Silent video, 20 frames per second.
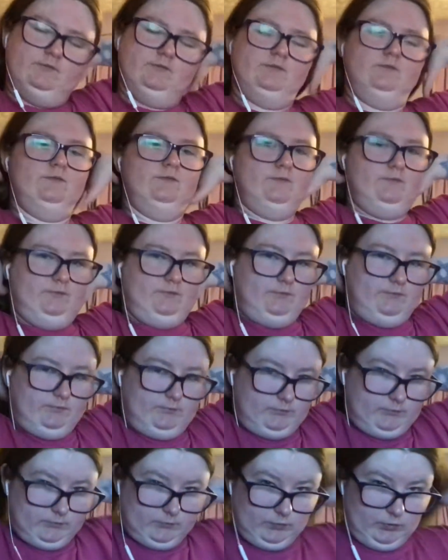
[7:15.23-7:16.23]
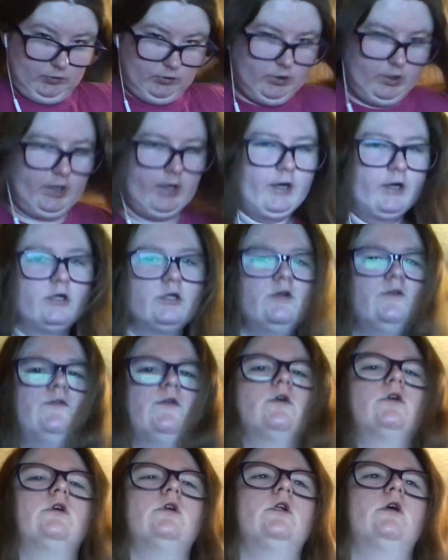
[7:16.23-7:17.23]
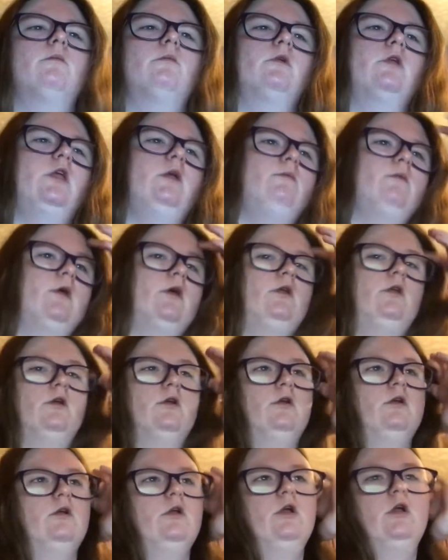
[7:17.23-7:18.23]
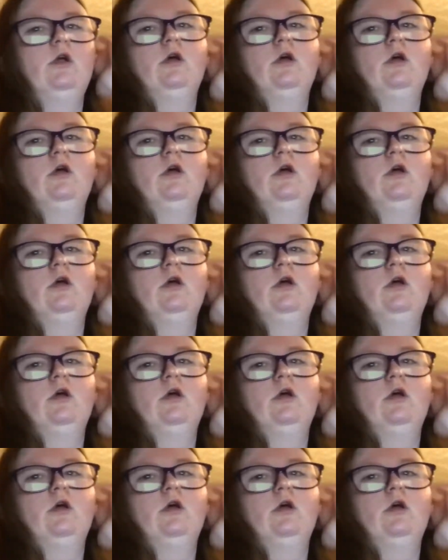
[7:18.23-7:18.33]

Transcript: oh, that actually felt good. I'm gonna keep that here.